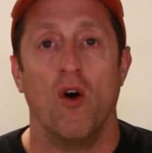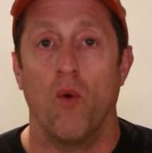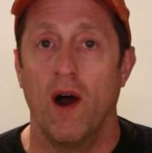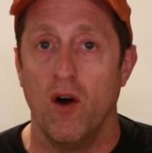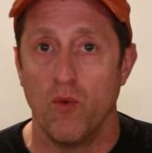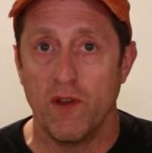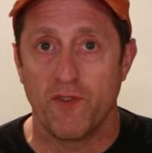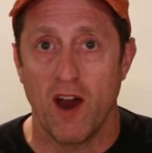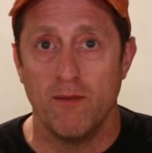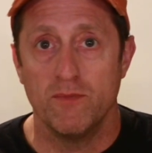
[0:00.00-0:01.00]
Well, we've
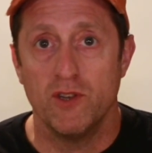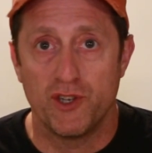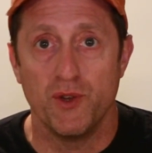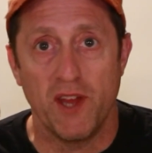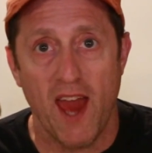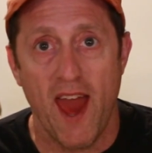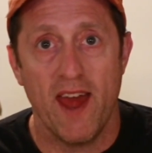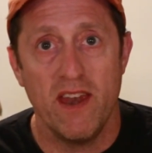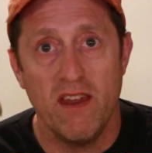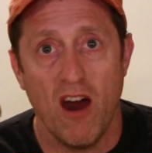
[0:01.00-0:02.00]
come to the
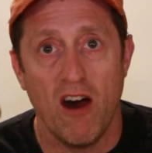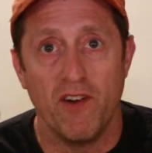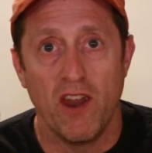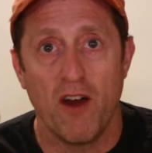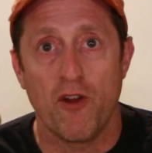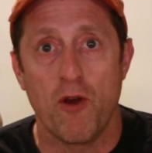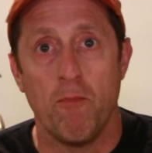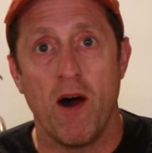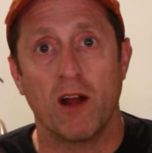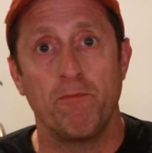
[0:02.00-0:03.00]
end of another
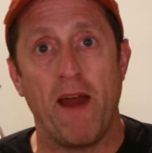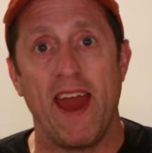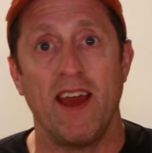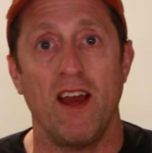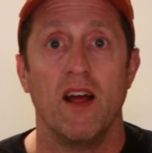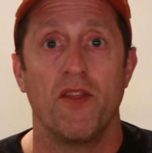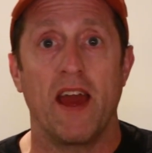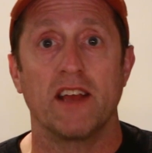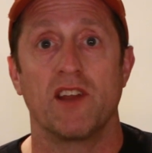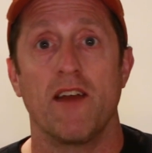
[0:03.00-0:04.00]
mukbang.
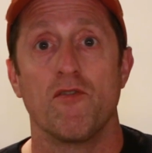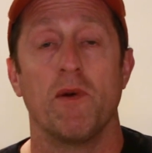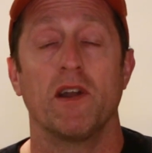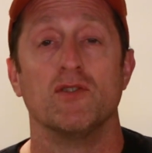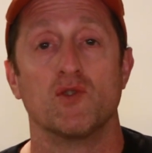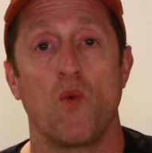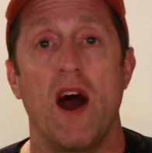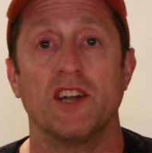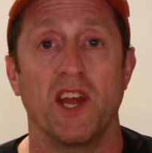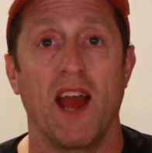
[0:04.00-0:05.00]
Thanks to everybody who's
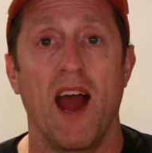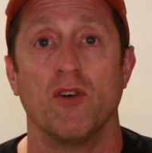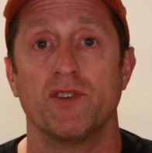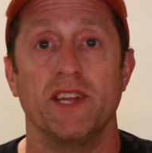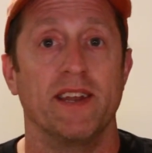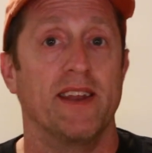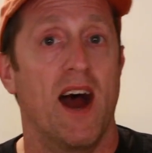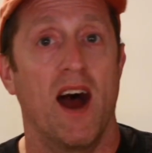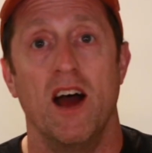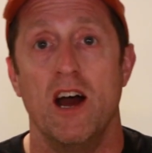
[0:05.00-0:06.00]
watching out in
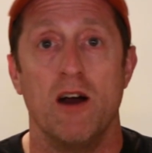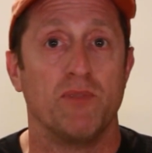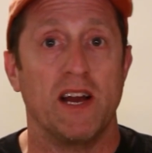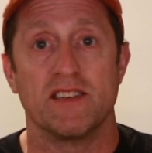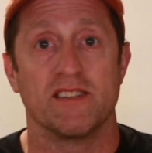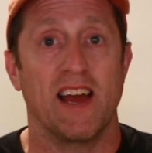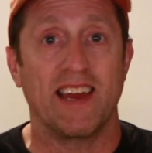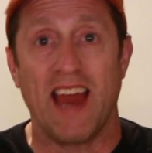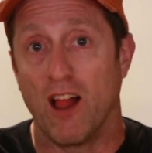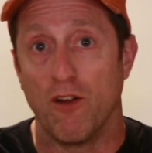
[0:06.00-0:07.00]
places like
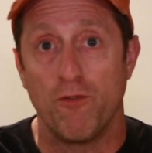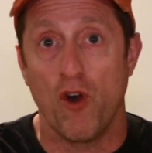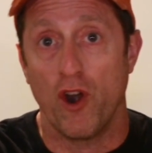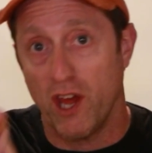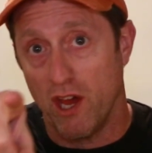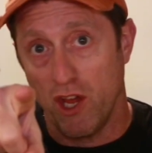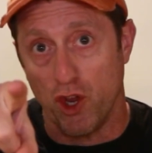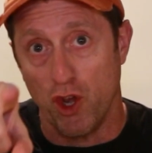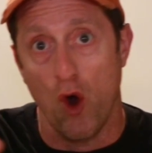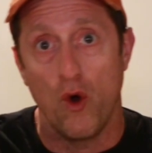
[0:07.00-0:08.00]
California.
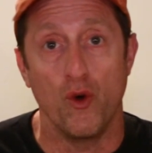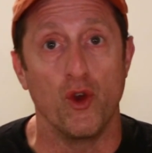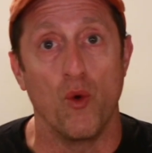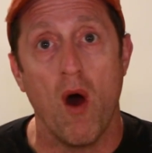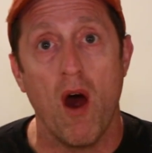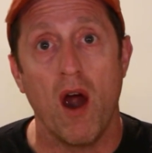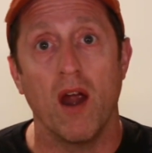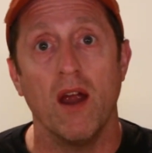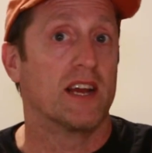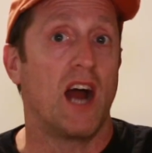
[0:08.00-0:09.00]
You know who you
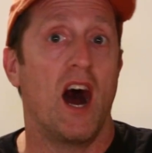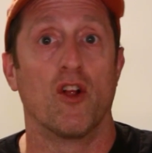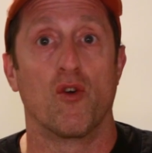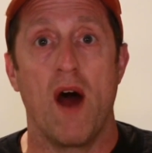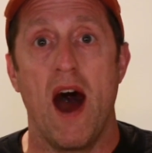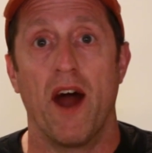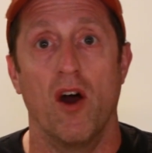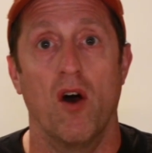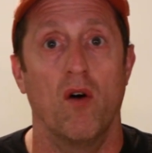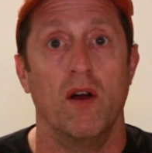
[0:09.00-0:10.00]
are.
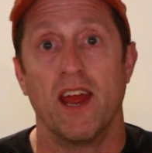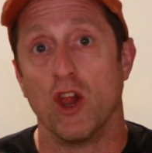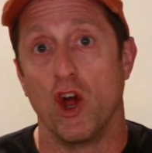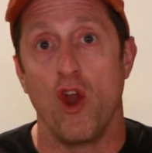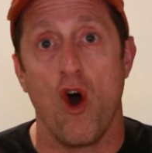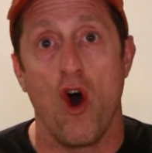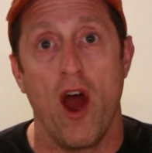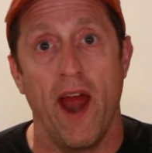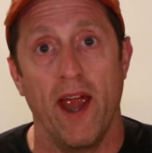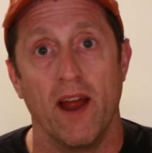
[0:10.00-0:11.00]
Colorado,
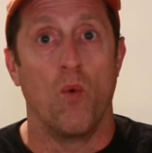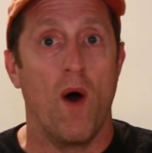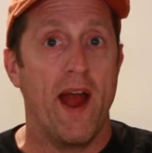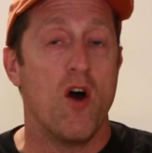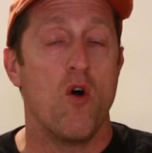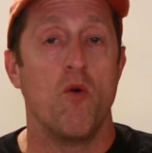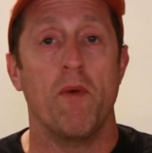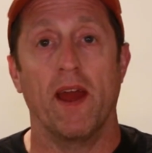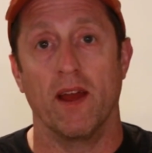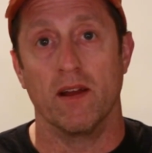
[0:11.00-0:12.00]
Illinois,
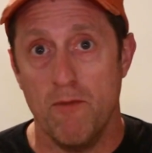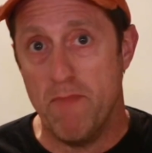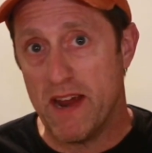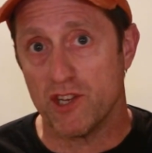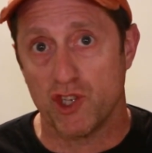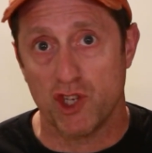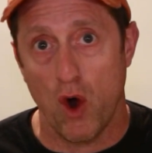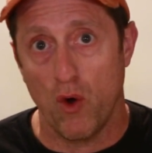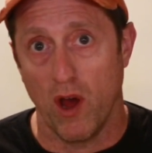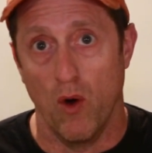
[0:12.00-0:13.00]
Wyoming,
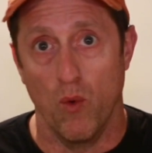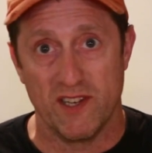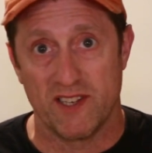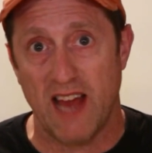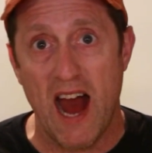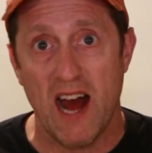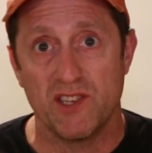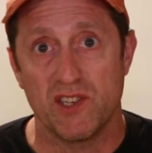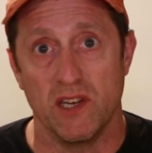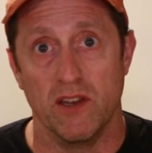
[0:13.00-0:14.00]
Minnesota,
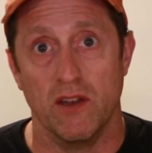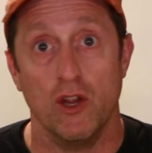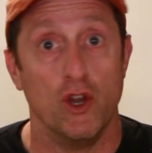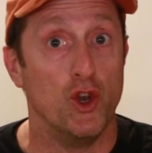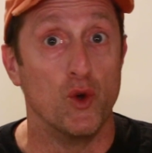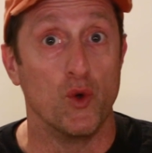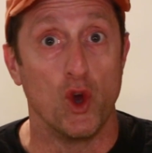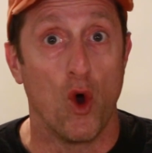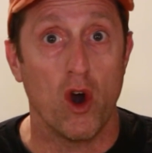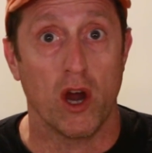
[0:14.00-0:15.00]
Wisconsin, New
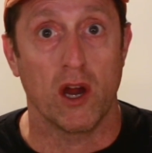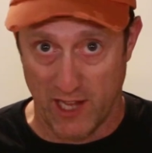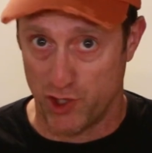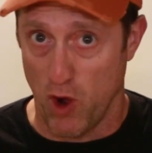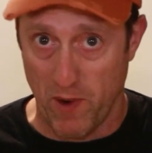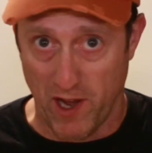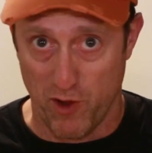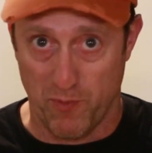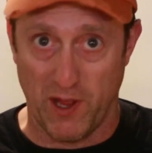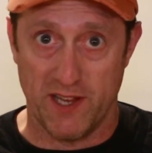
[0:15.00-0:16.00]
York, and so many
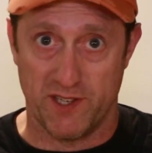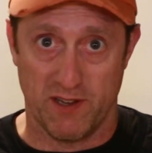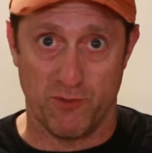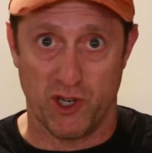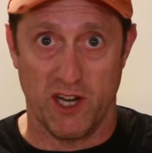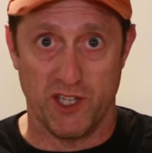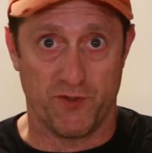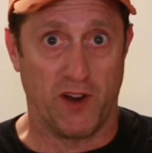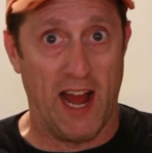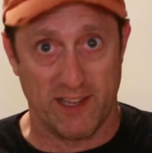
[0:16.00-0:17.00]
other places I'm sure I just
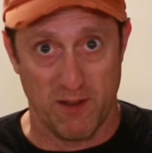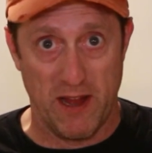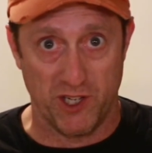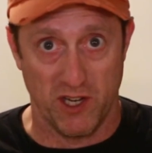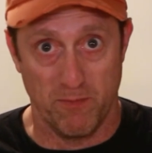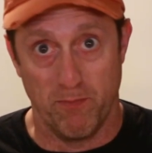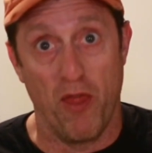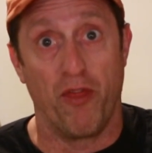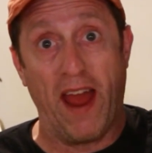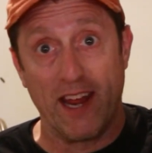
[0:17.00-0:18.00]
forgot to mention.
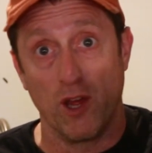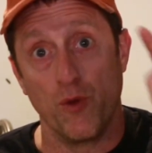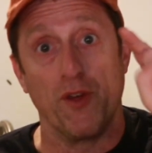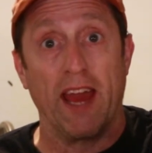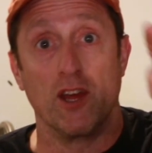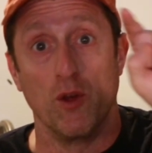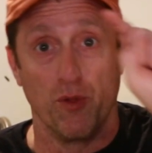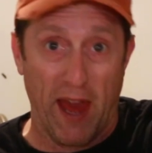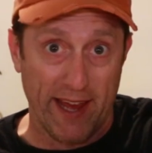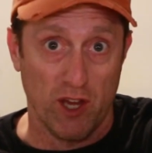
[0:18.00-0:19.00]
But thank you, thank you,
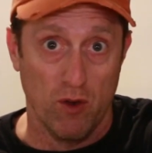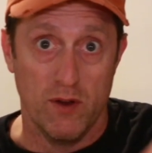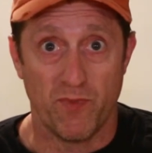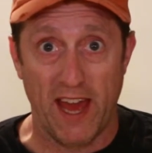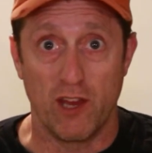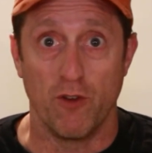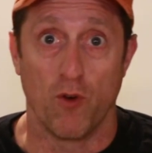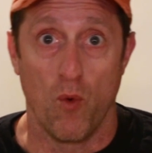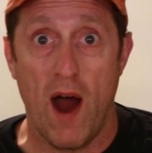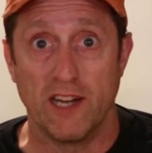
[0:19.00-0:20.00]
thank you. Thank you
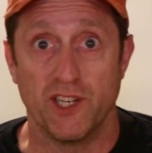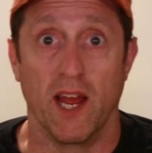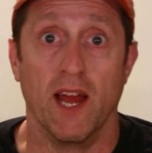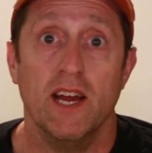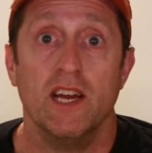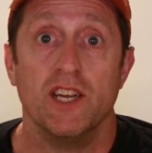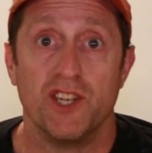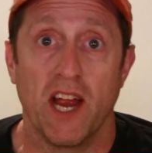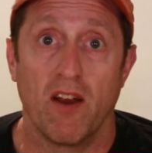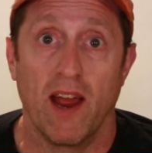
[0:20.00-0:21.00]
for watching,
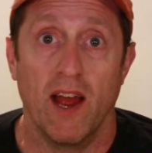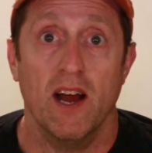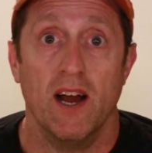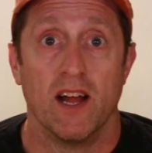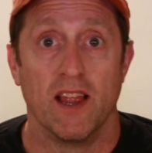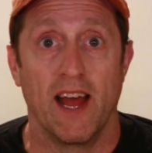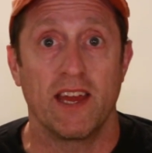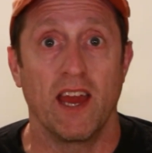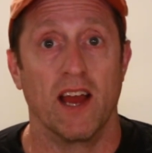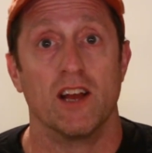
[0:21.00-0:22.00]
sharing,
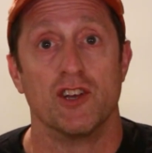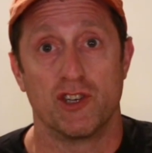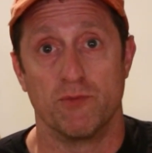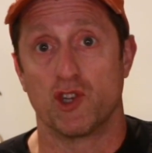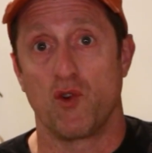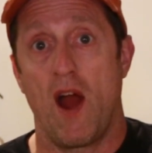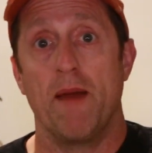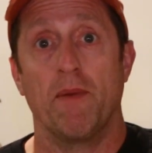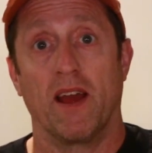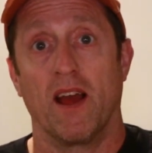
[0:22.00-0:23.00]
liking,
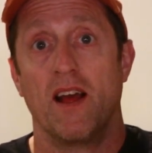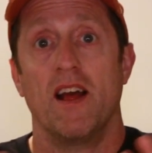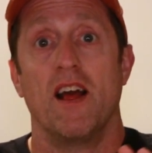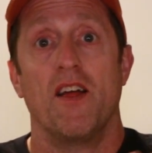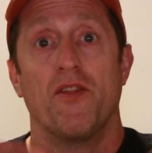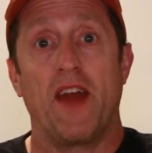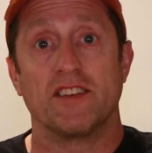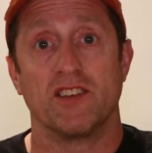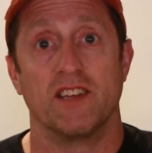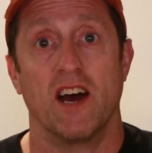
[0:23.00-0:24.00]
subscribing.
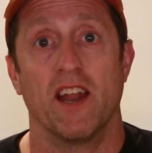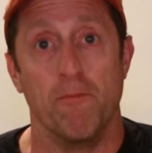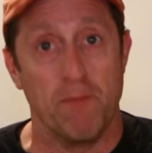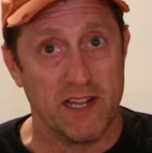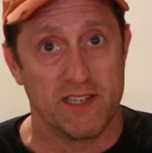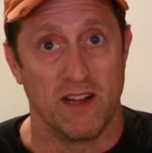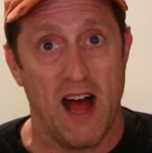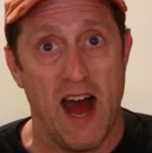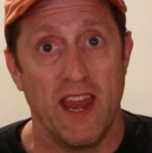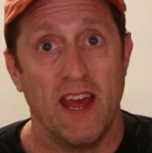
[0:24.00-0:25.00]
Thanks a ton. It means a lot.